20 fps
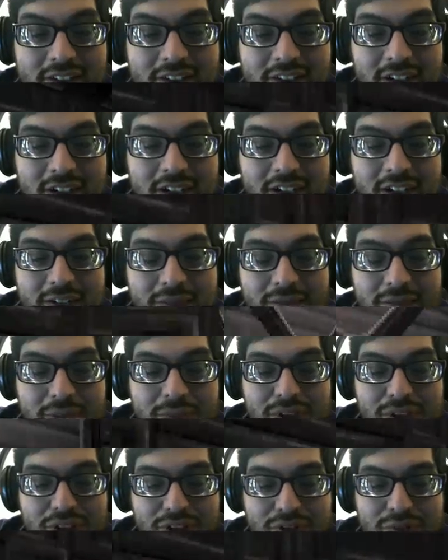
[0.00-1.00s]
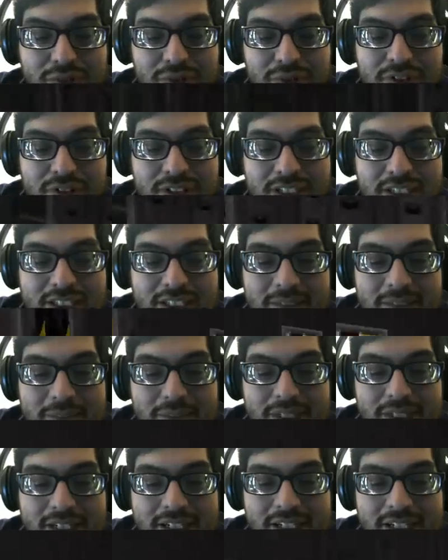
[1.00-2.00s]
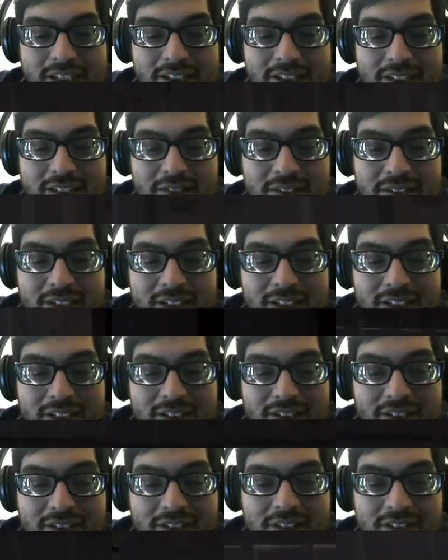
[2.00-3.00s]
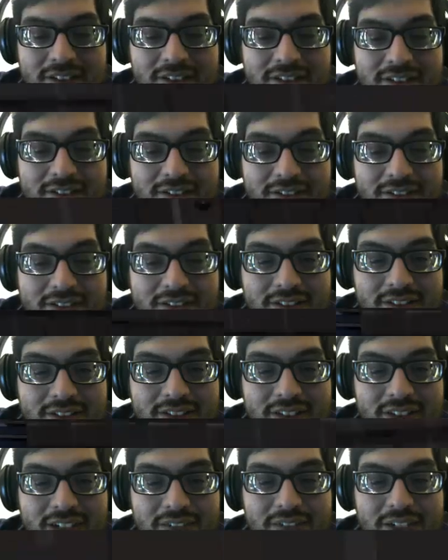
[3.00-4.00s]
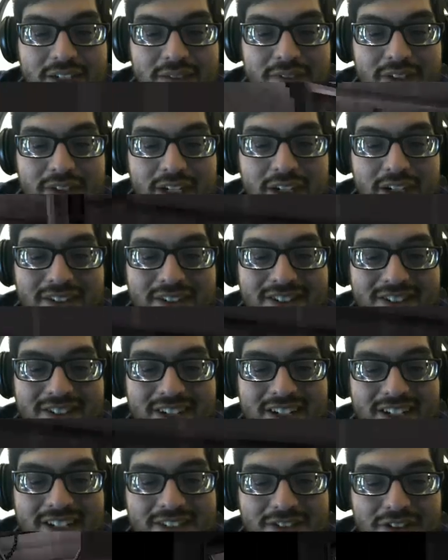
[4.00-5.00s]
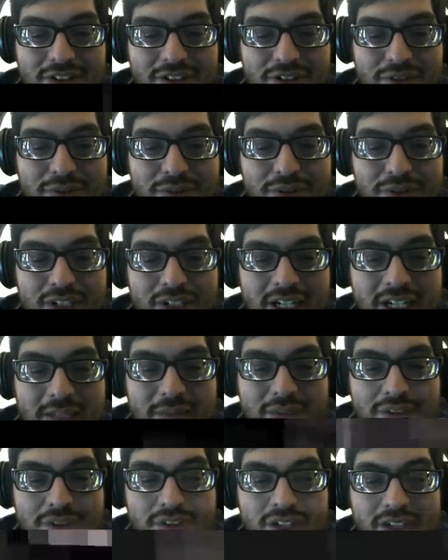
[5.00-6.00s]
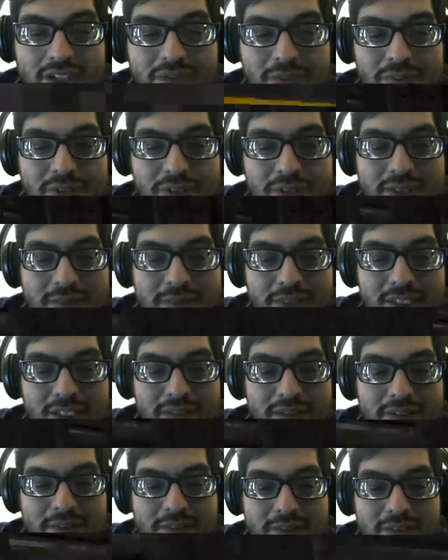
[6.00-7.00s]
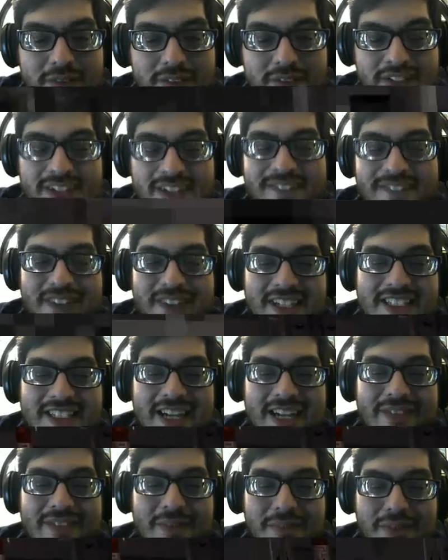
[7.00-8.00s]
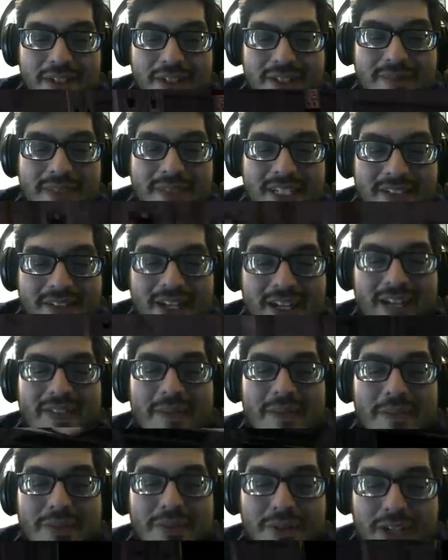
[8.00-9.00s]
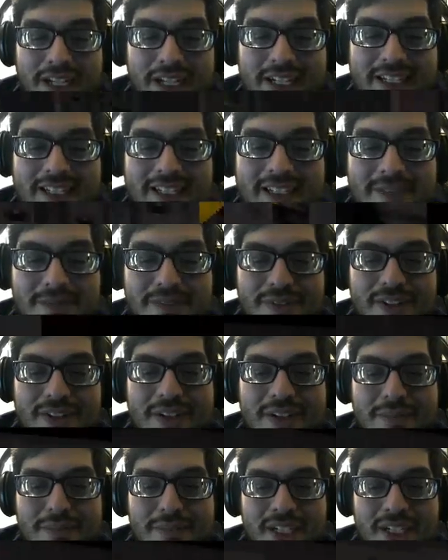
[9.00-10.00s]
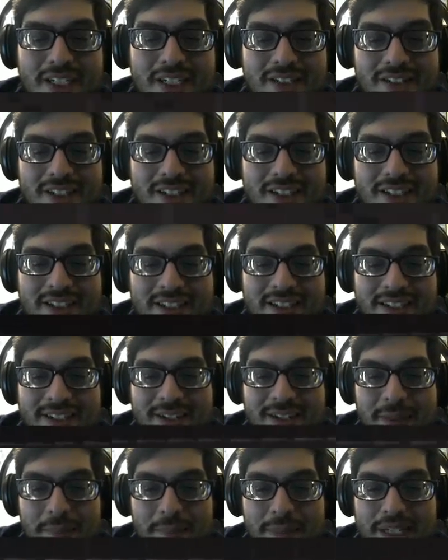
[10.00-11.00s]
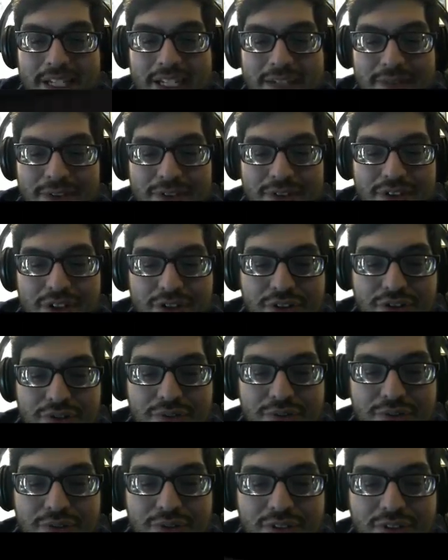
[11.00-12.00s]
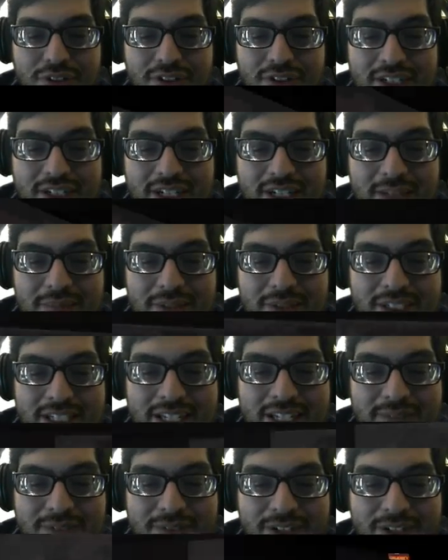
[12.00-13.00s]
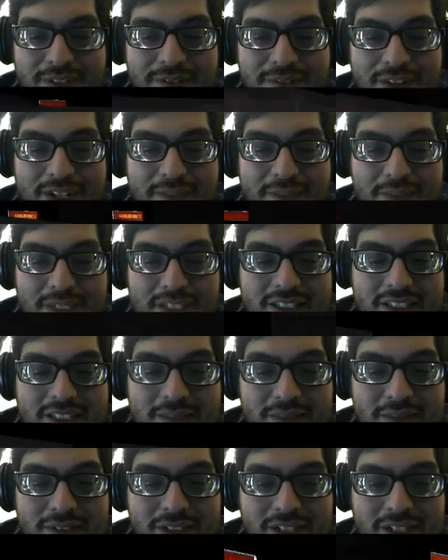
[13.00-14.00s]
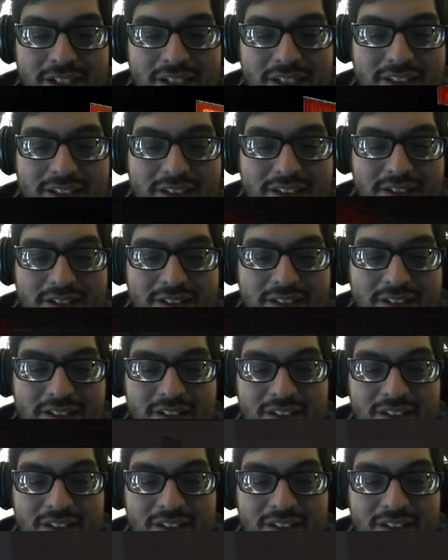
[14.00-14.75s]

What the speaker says: Rome Total War isn't bad, I just never got into it. I own a lot of those Total War games, although I haven't played many of them. Well, I say I haven't played many of them. I haven't played them very much. Like, Medieval Total War, like, I played that for like 5 minutes, never really got into it.